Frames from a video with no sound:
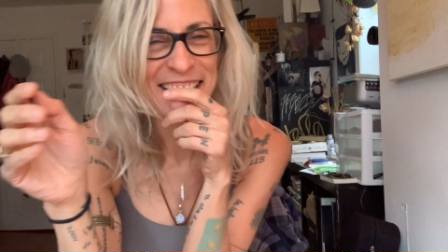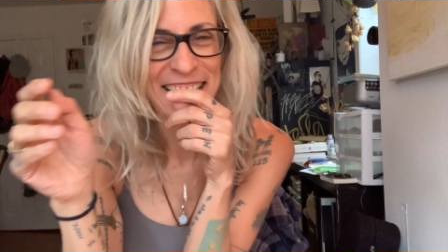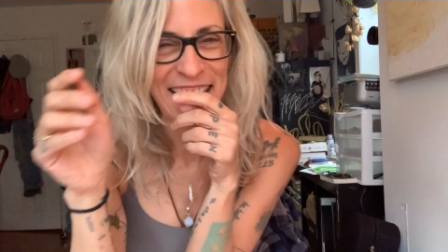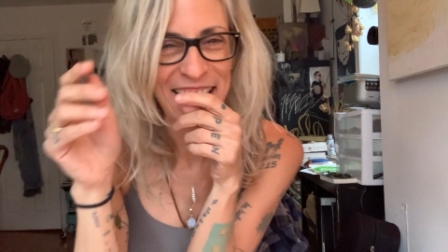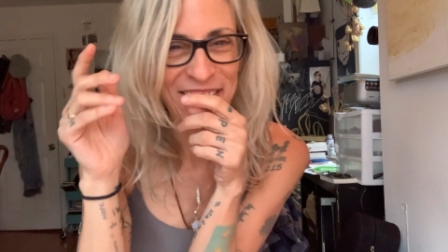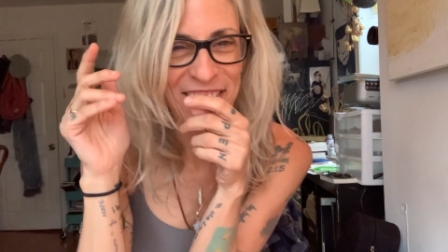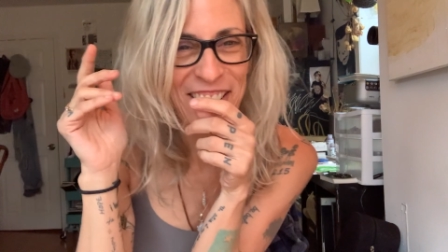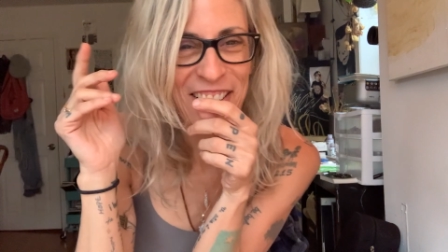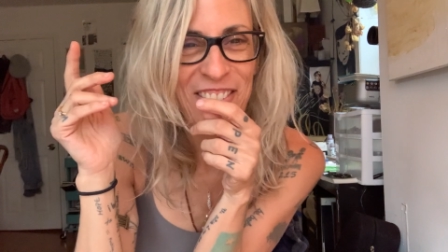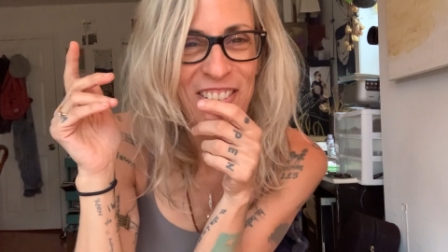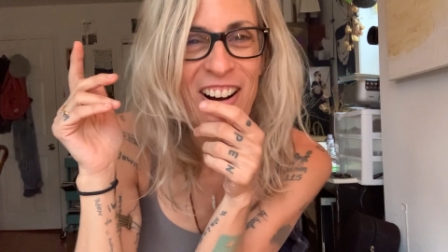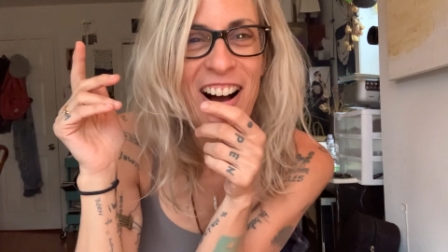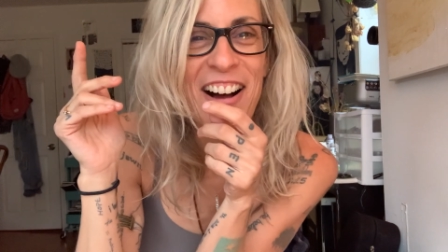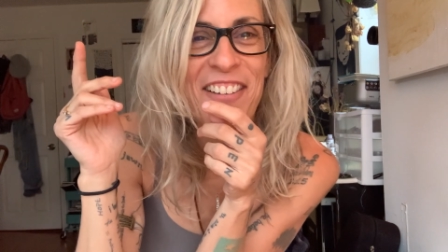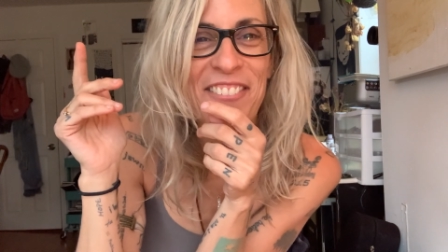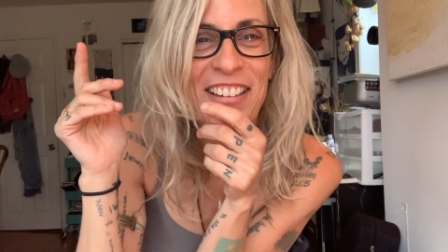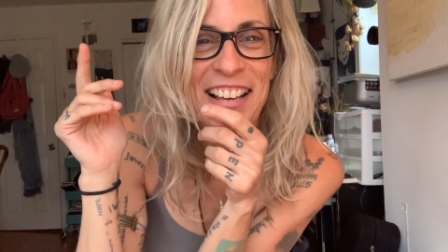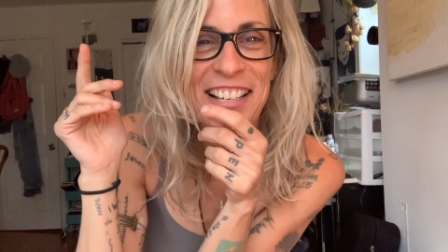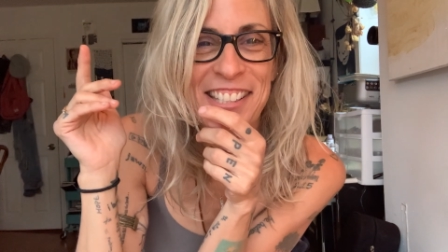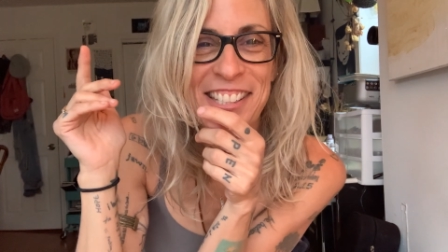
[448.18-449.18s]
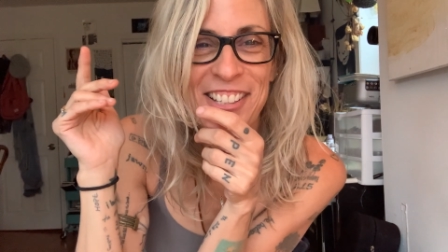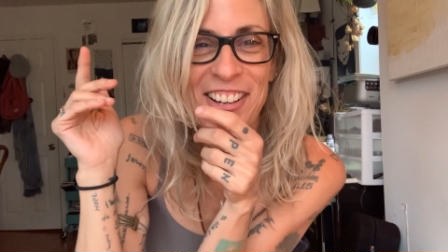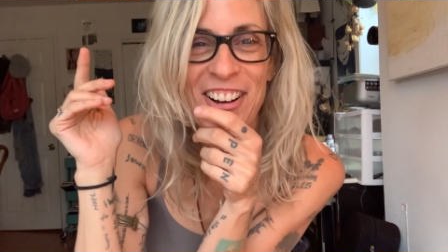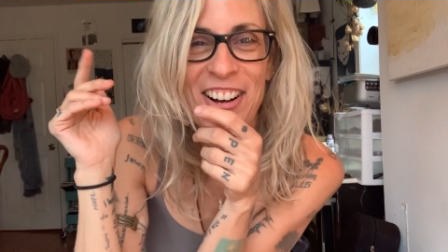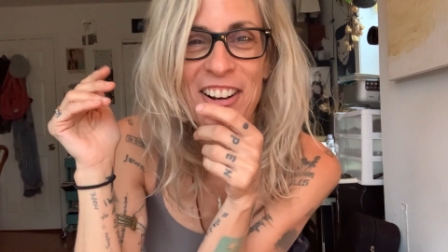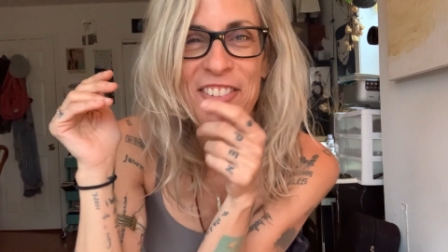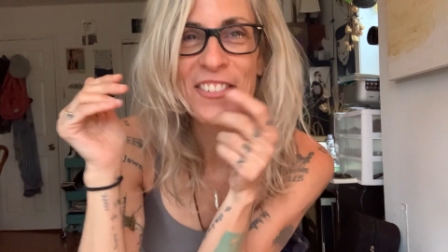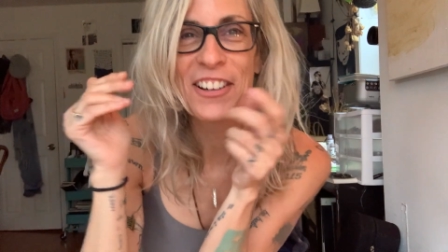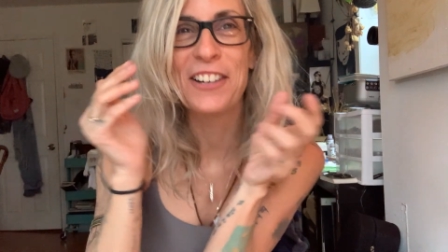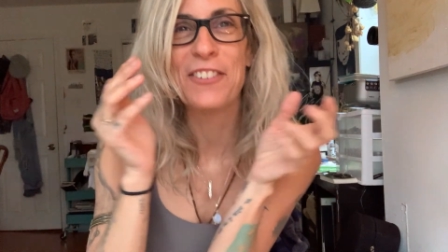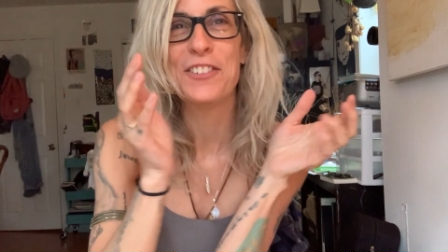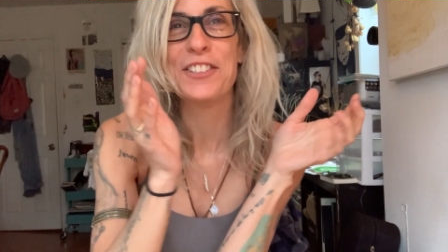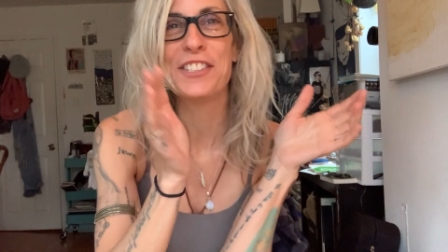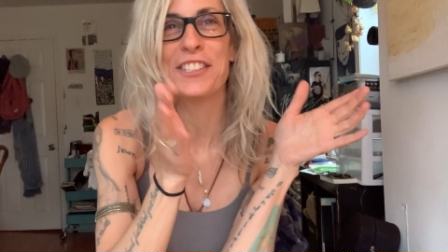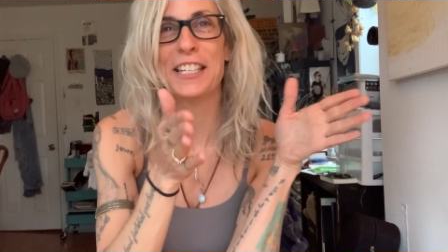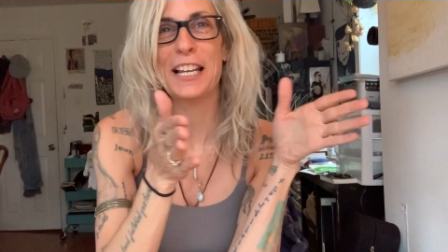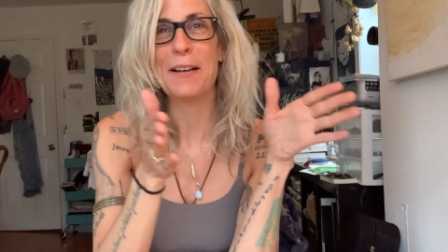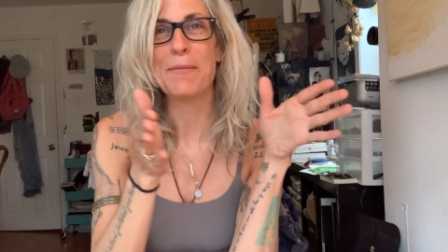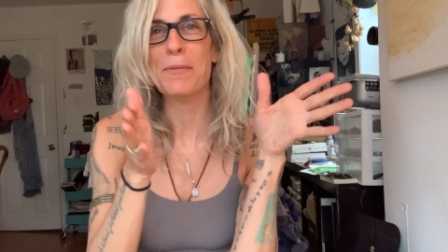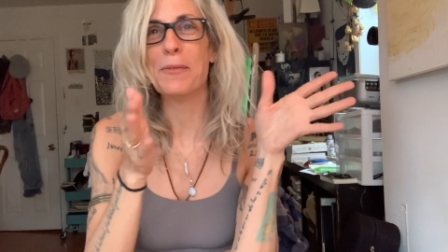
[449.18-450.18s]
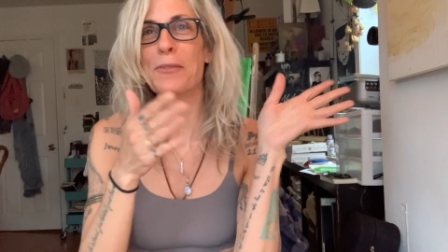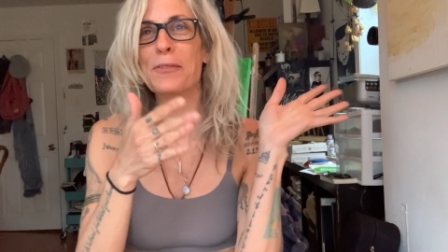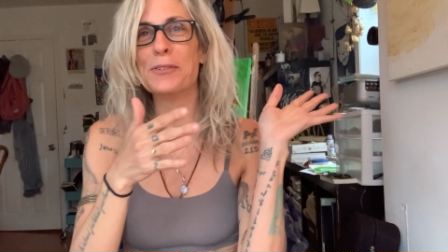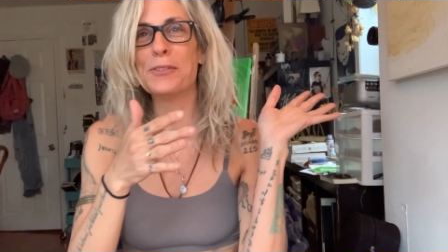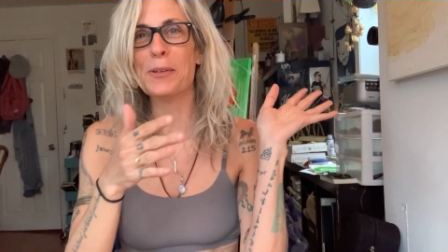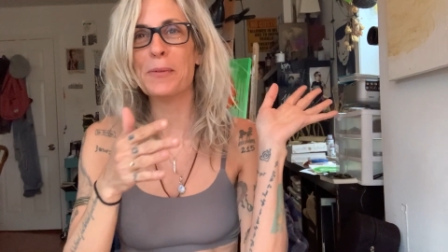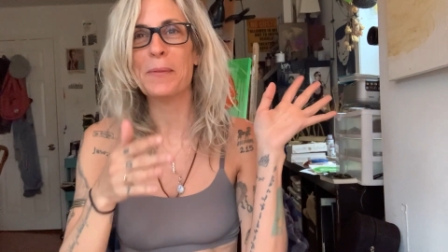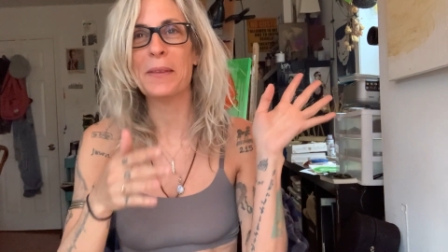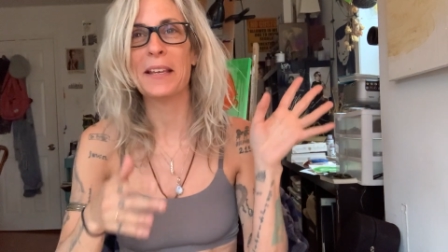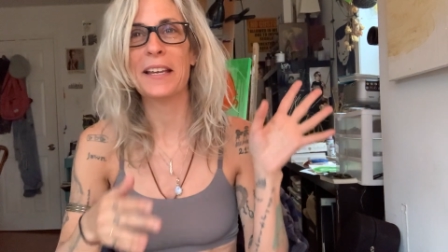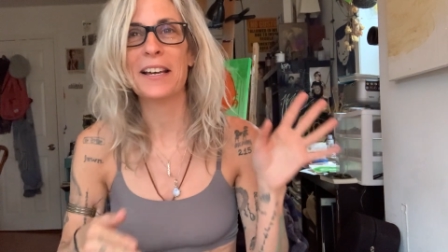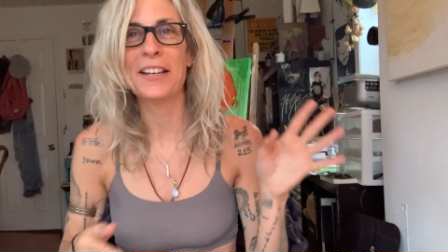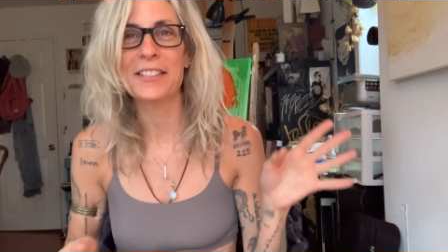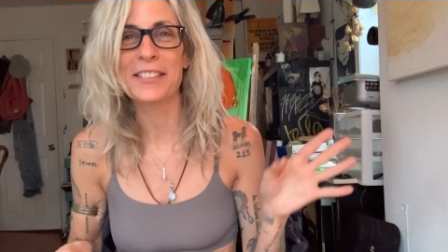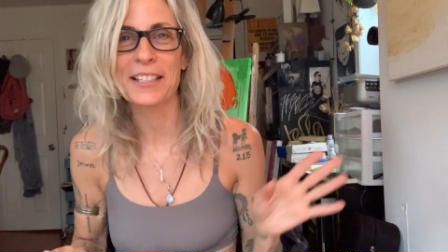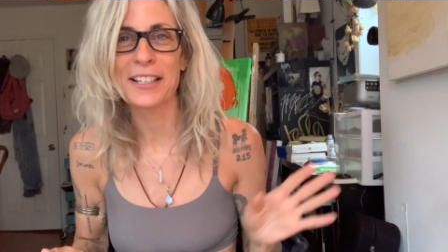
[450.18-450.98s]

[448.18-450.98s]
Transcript: it came a Kwame song, but it was sampled for something else.